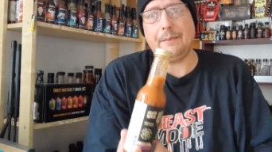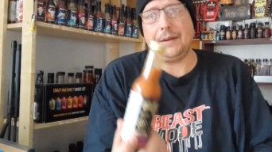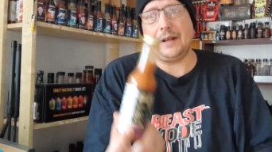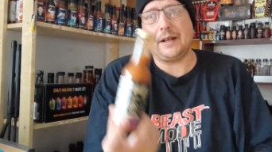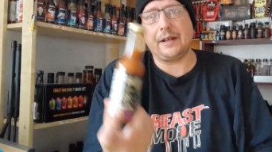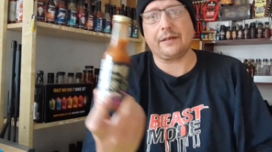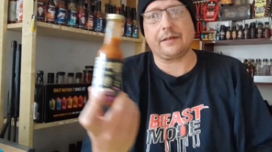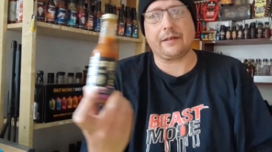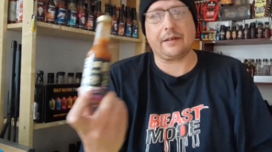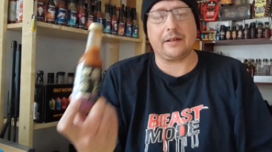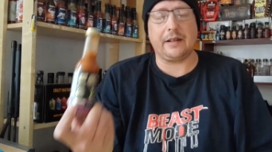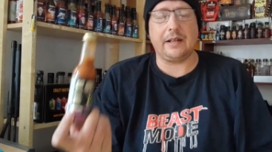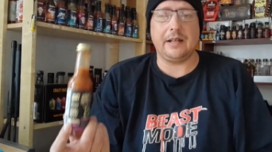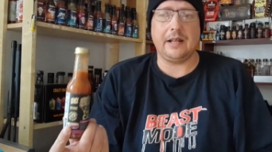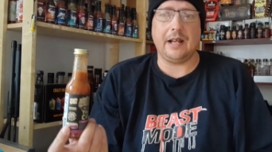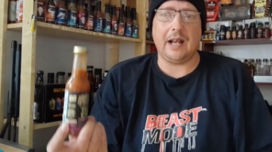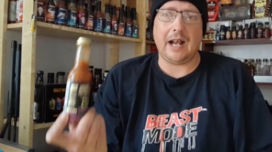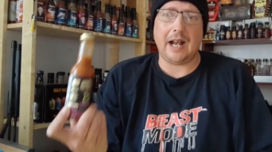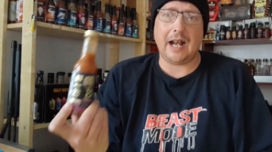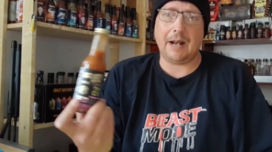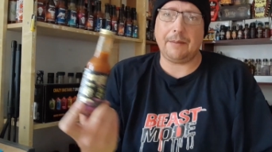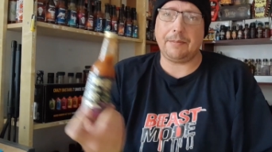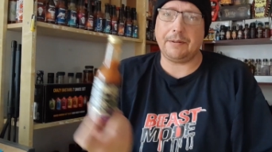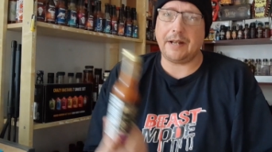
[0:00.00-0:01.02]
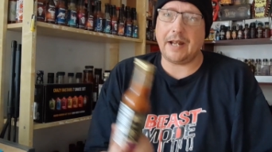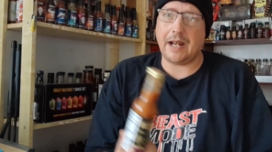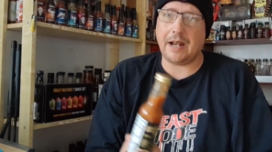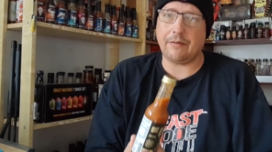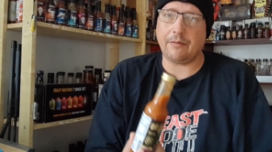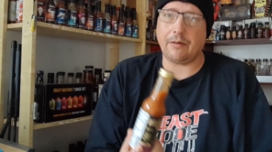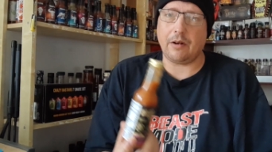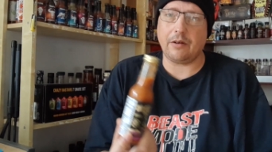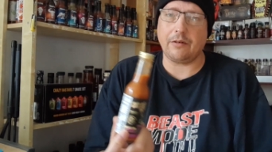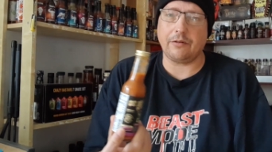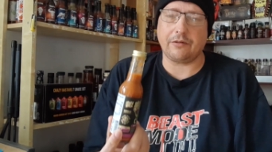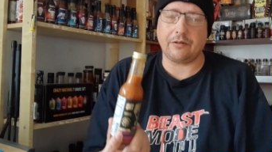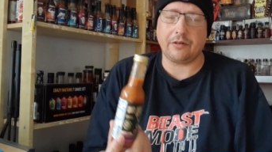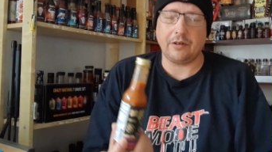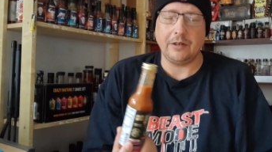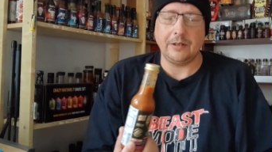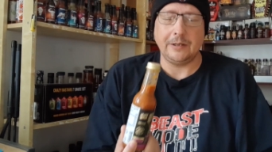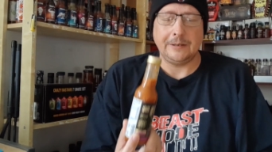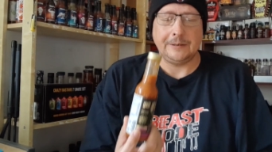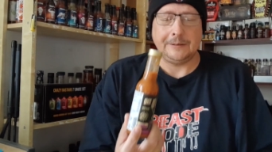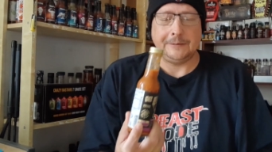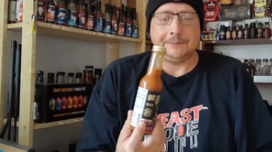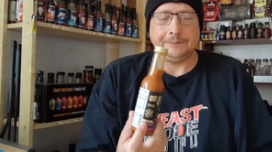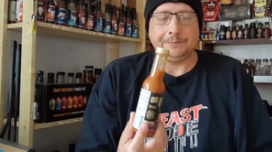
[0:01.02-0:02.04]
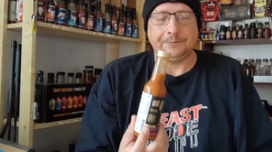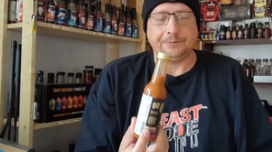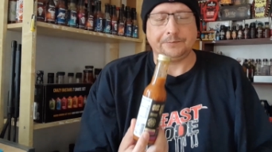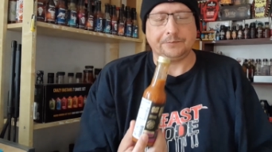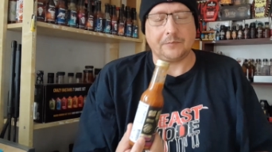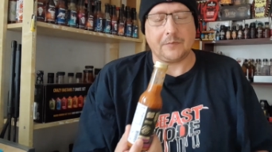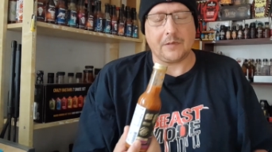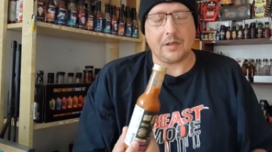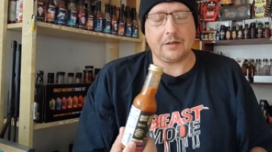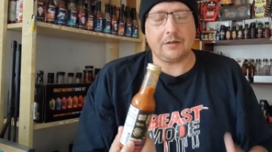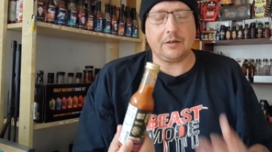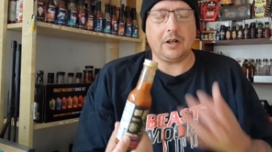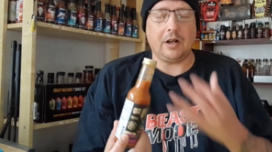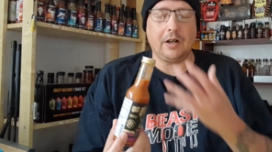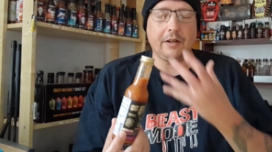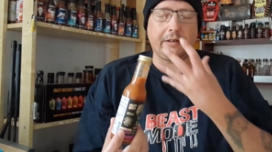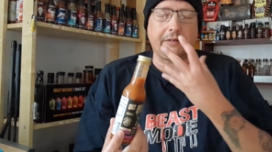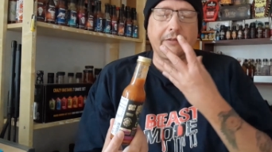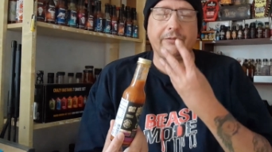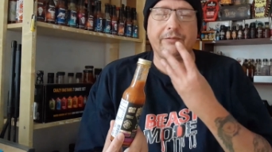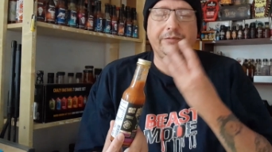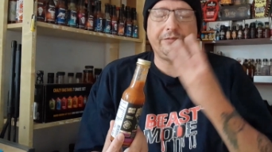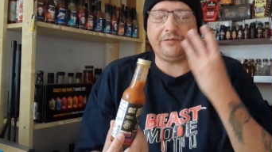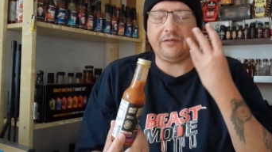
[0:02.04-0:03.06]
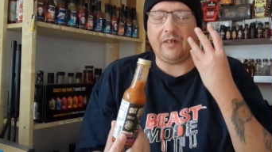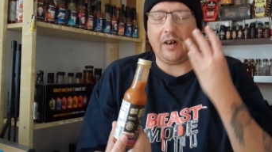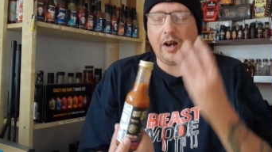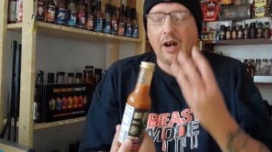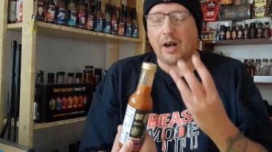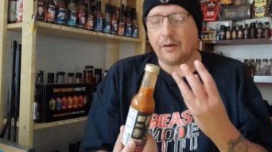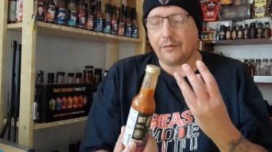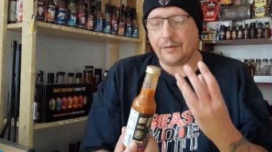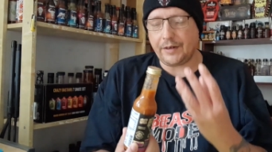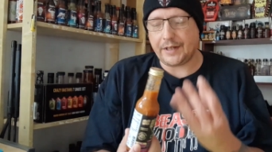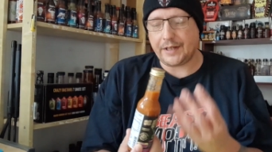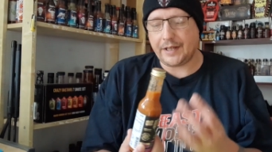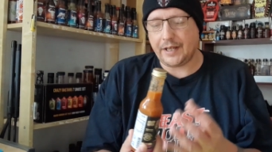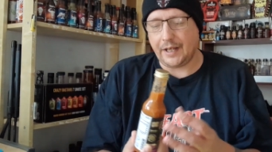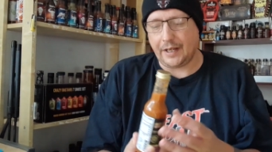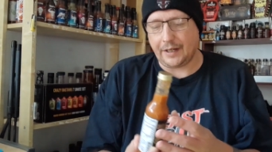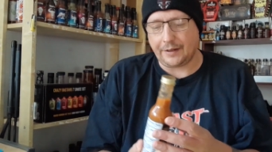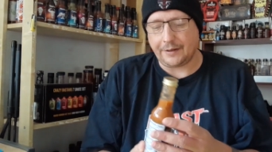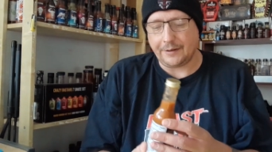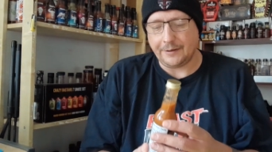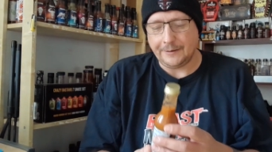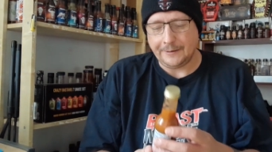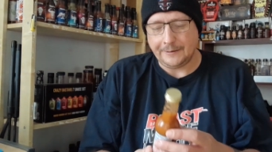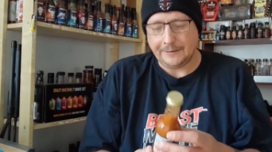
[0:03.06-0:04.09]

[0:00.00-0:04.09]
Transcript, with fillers: because of the habanero's nice fiery kick,